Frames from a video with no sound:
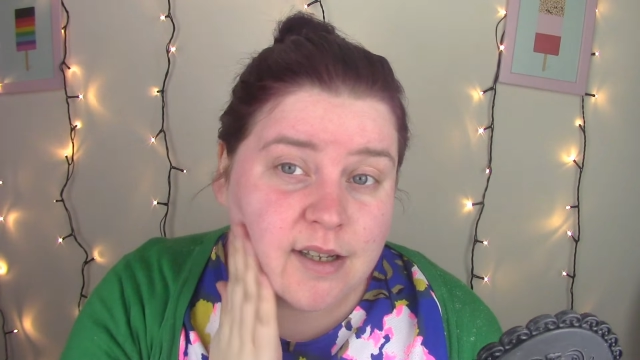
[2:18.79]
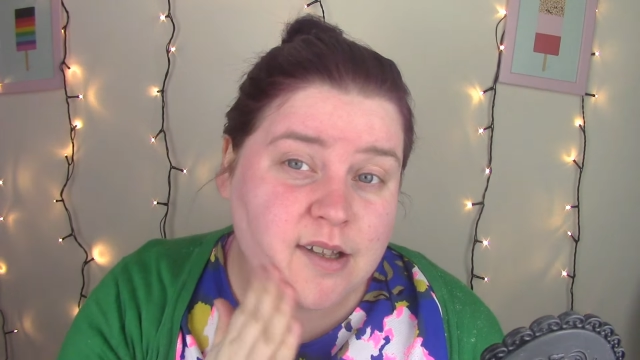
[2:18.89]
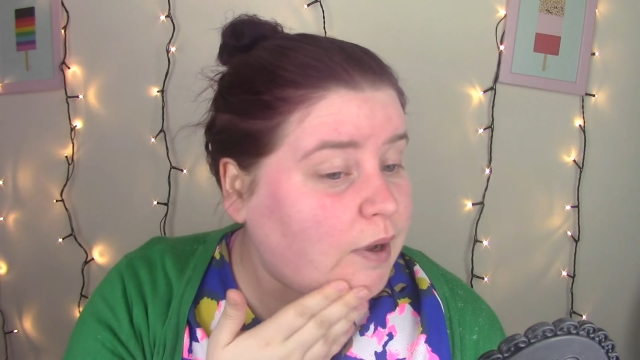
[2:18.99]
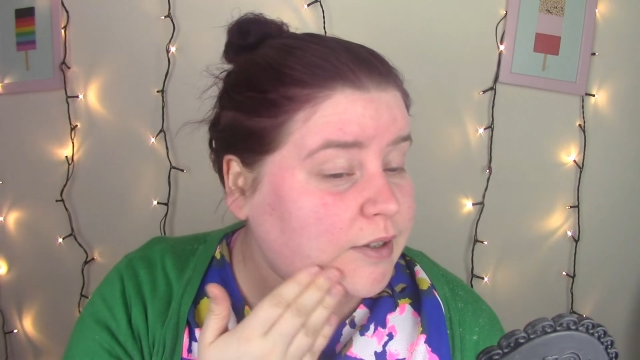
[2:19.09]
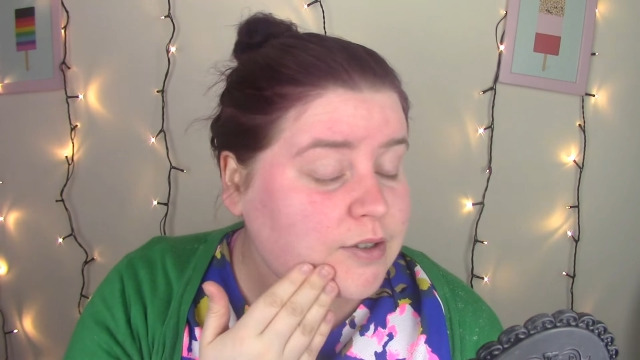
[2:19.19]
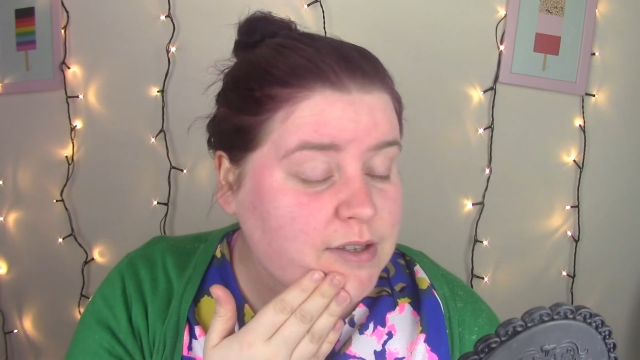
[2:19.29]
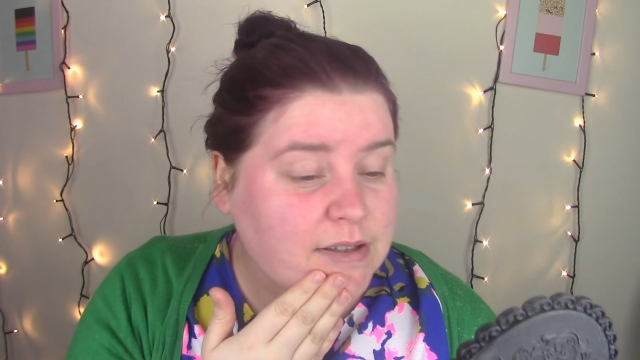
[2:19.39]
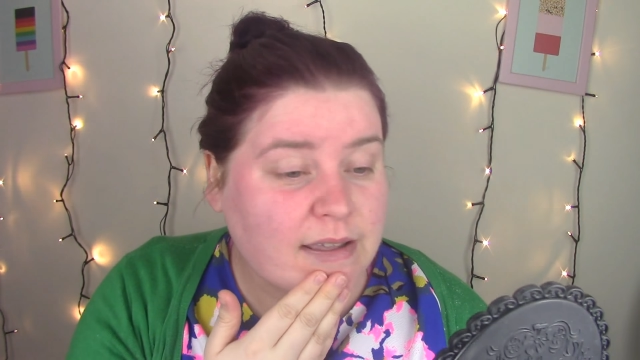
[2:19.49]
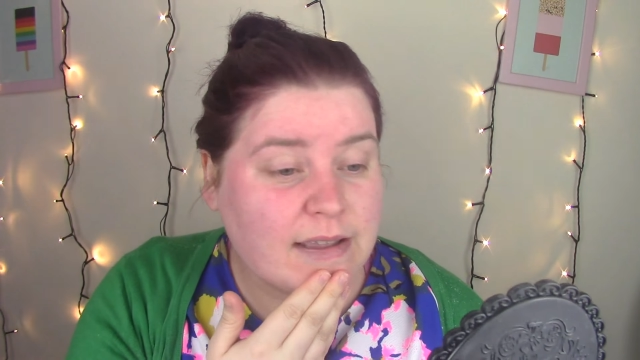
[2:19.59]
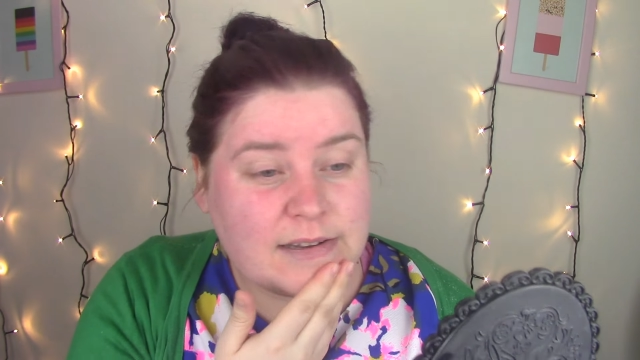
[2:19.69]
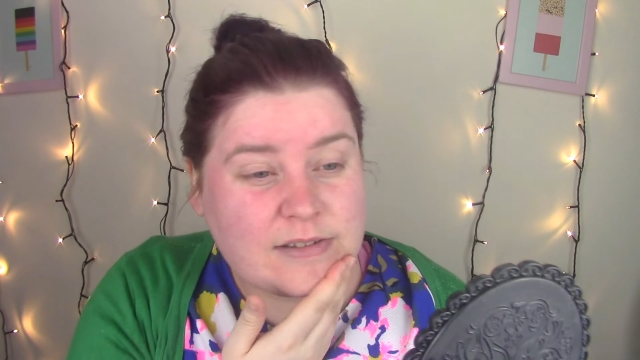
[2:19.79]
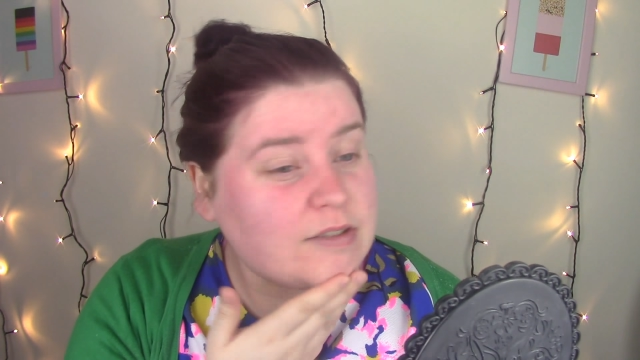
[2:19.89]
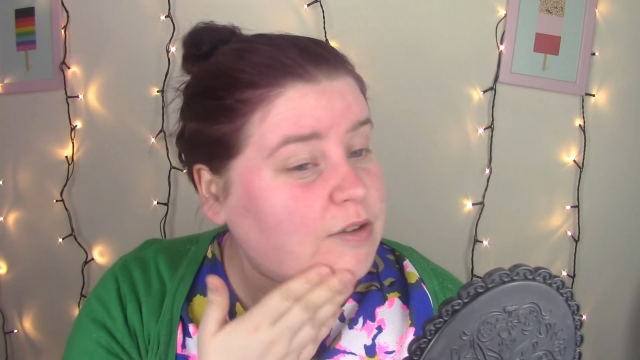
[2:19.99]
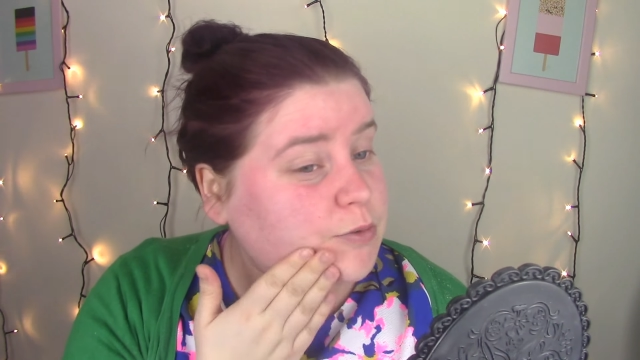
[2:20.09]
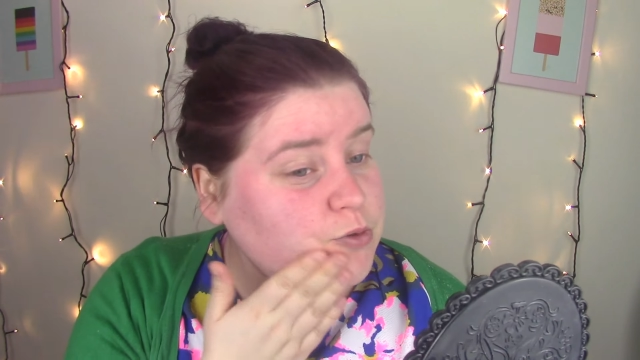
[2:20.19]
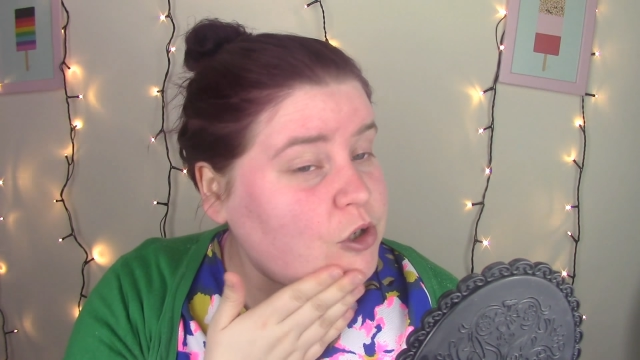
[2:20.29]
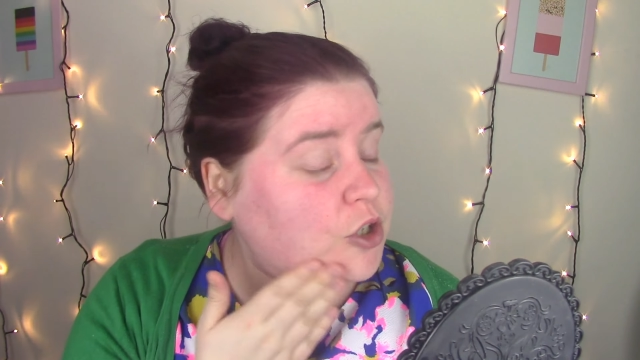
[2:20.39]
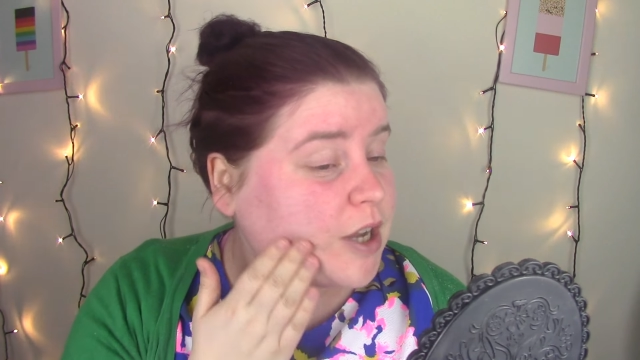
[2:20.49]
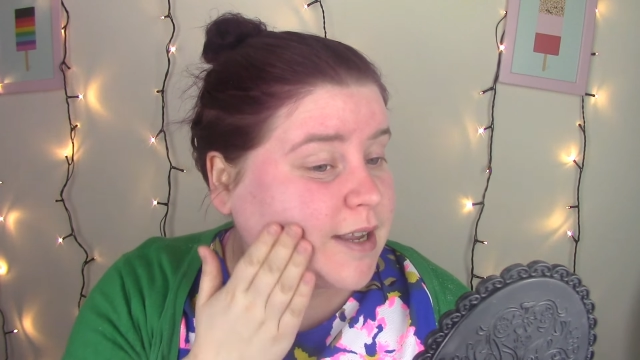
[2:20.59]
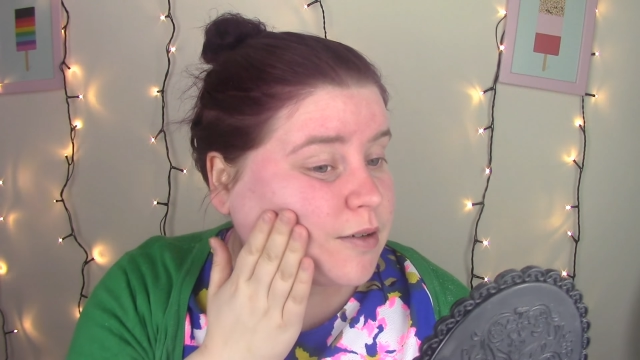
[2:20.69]
Why, your skin is so
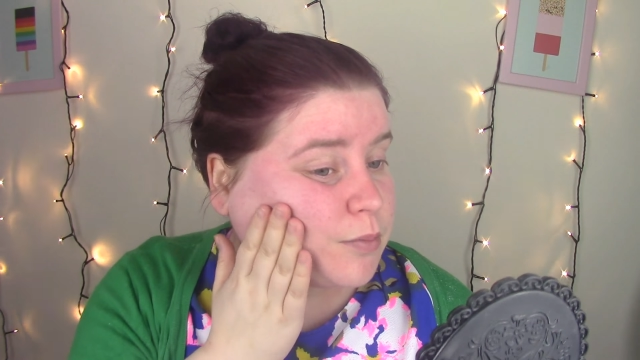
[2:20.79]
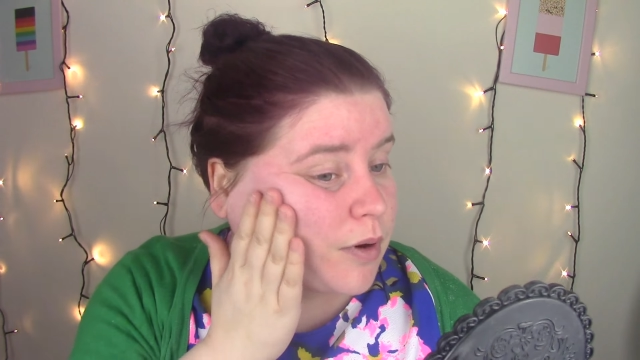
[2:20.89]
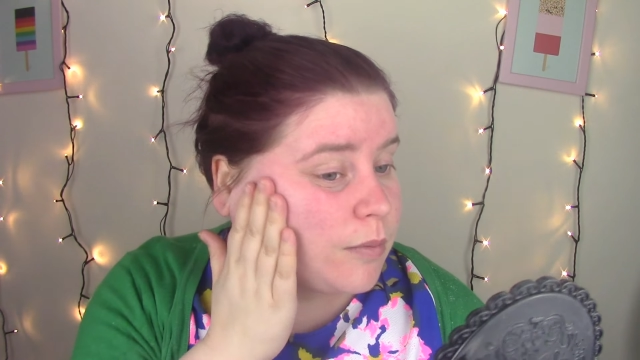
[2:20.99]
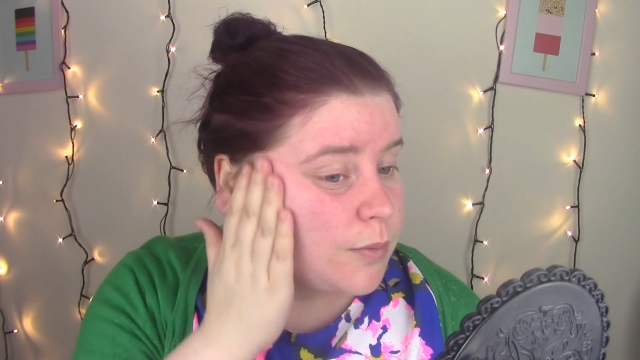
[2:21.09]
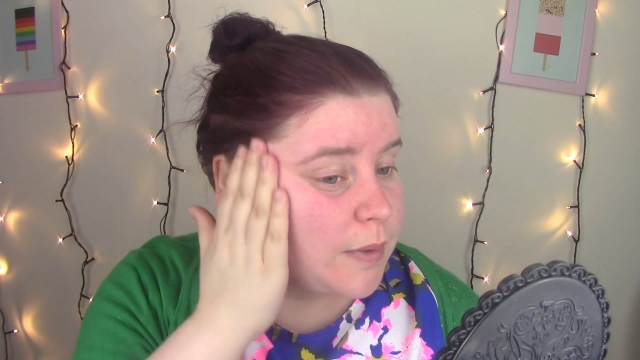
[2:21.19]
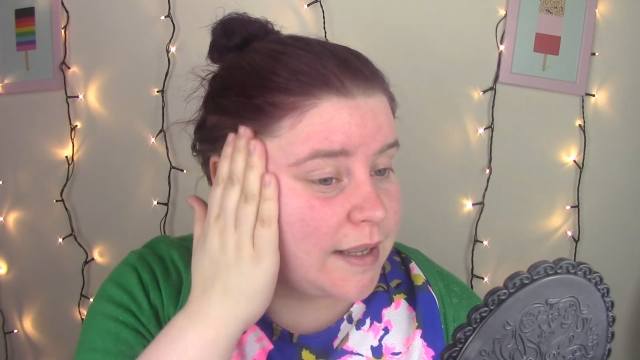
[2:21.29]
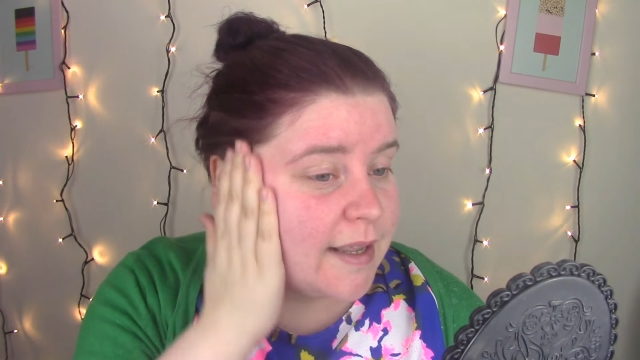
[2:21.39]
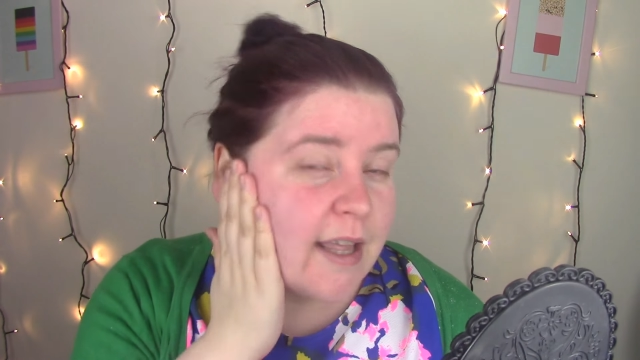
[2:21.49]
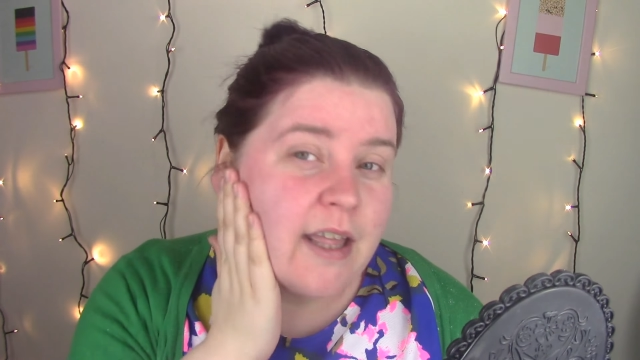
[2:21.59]
probably.